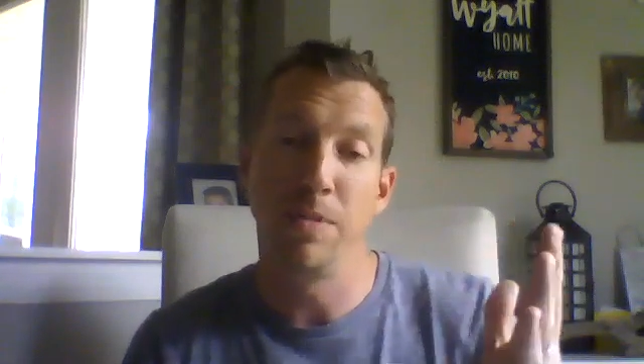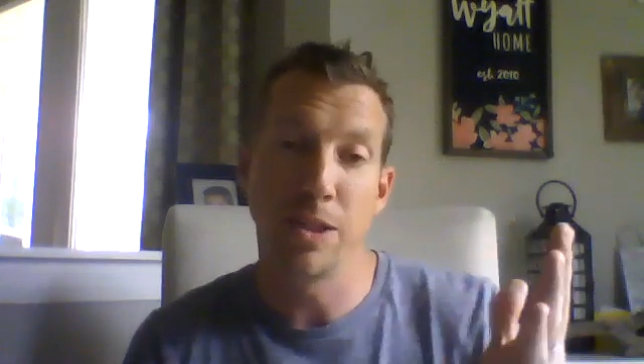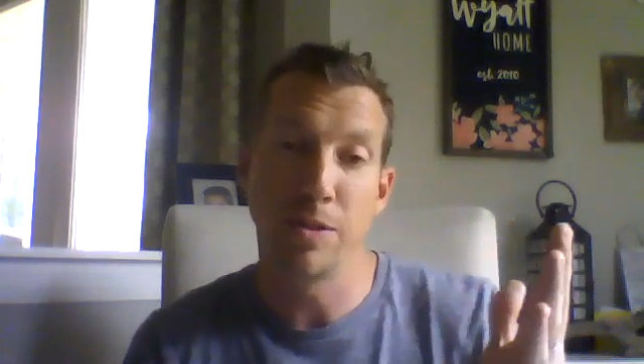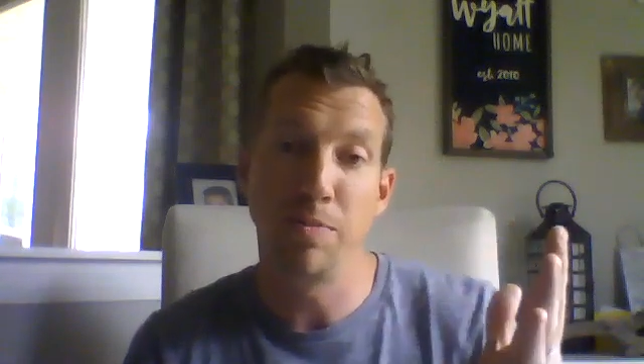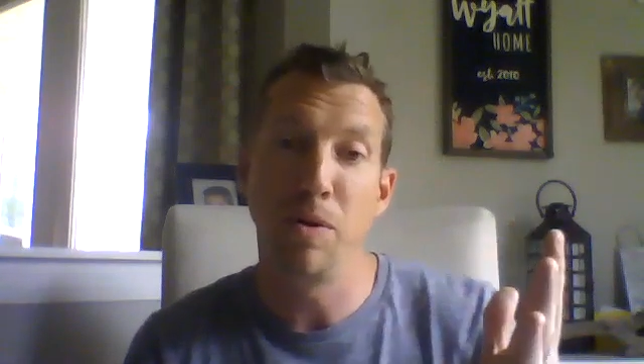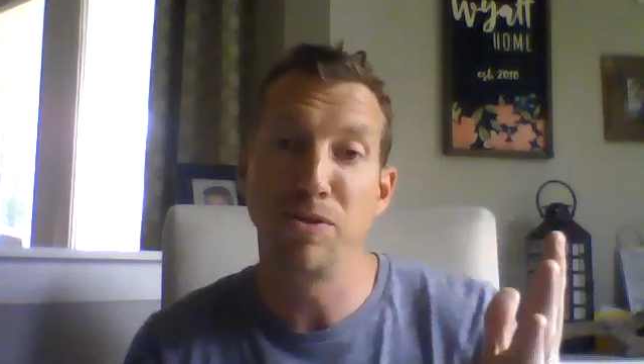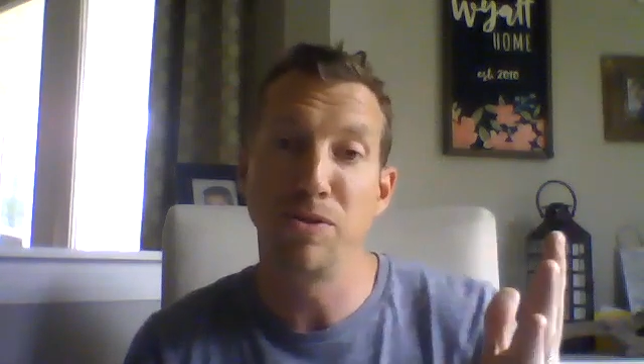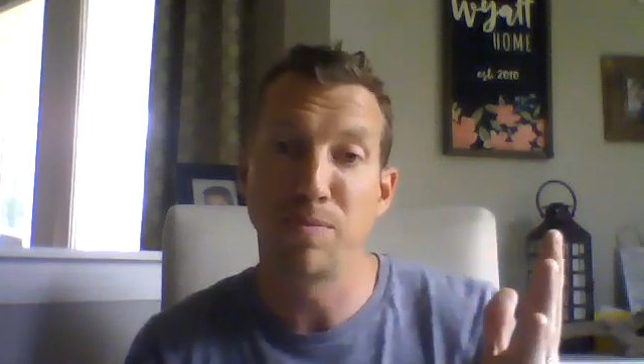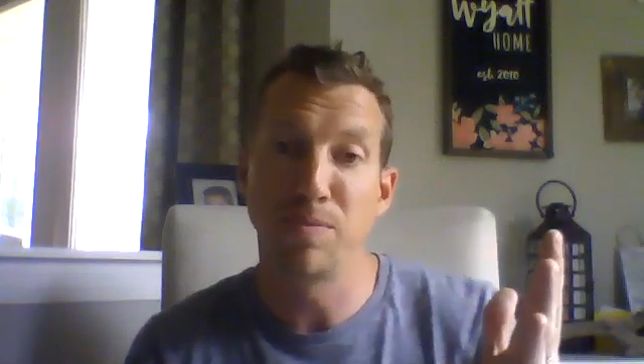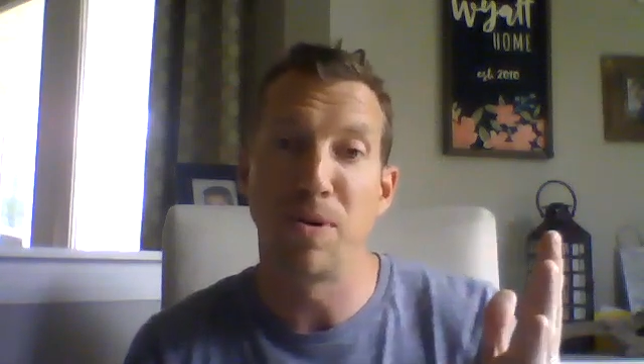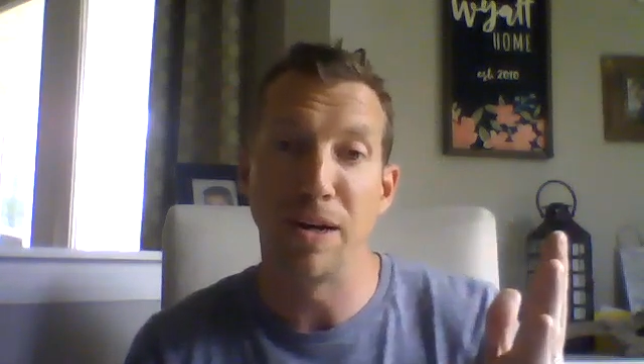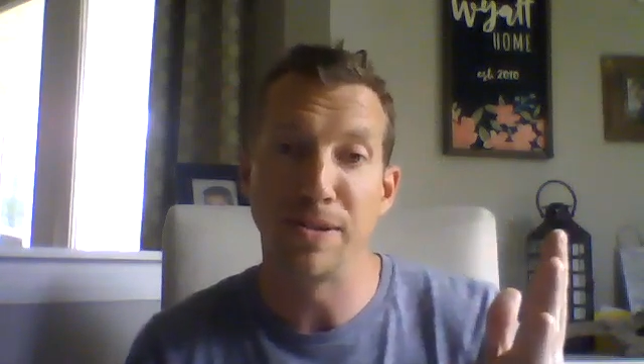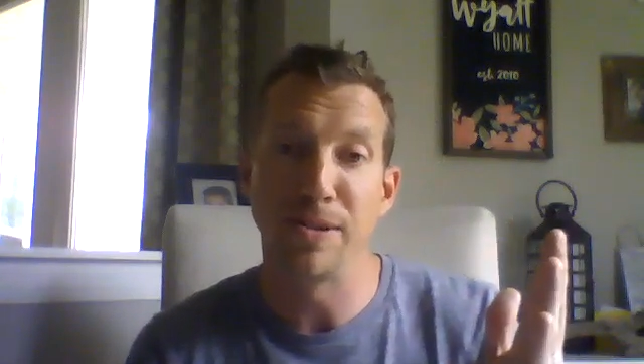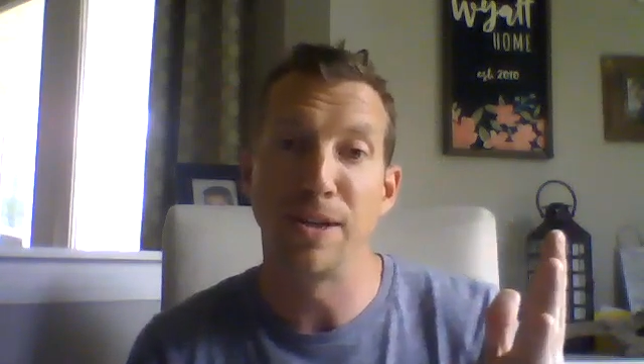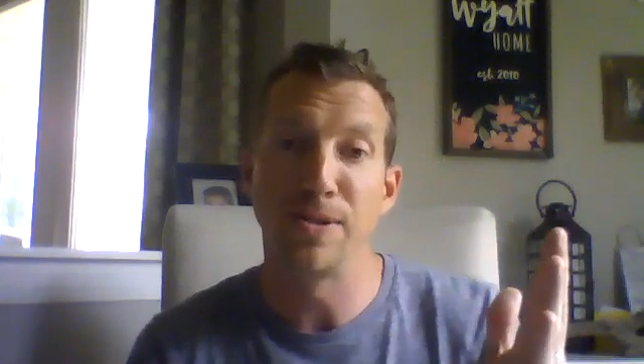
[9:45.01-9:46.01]
exposure
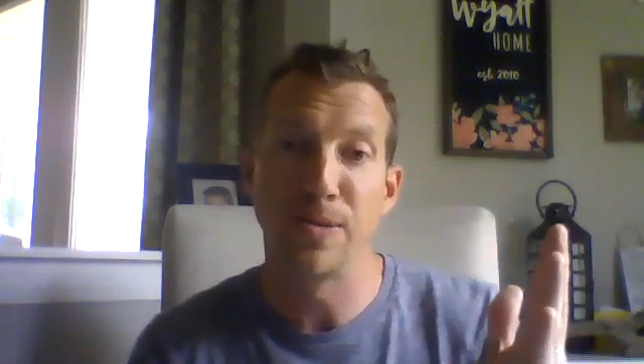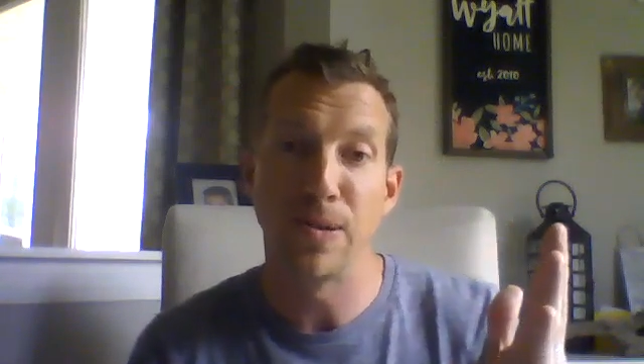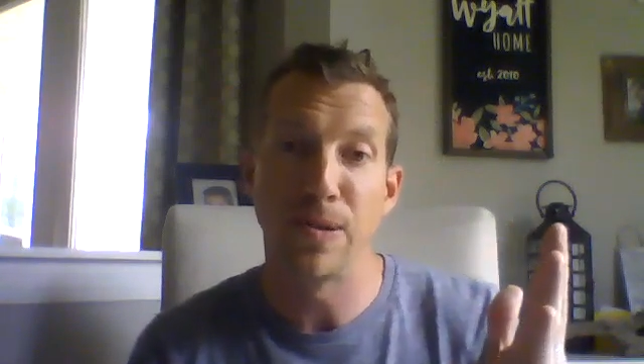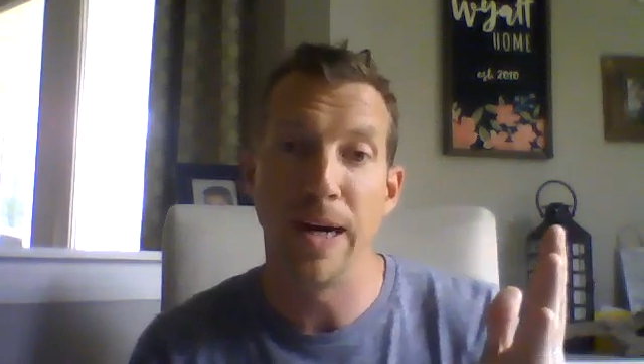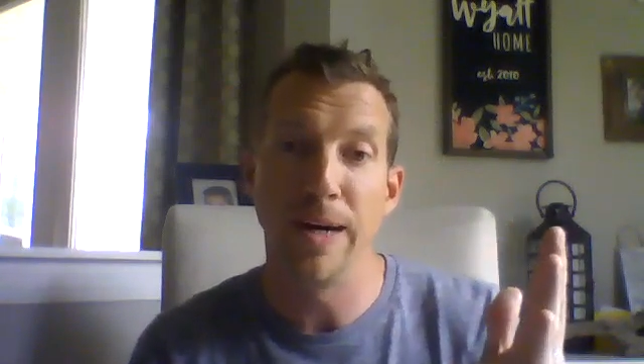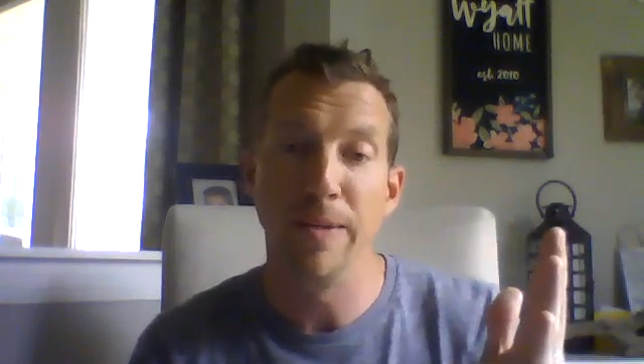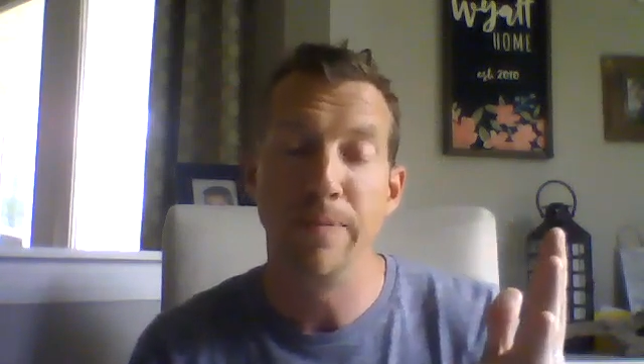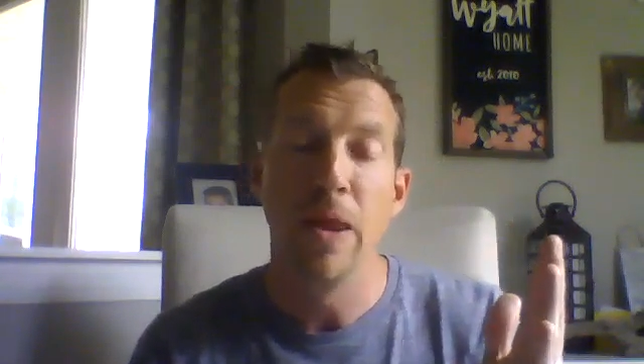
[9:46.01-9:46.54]
process, right?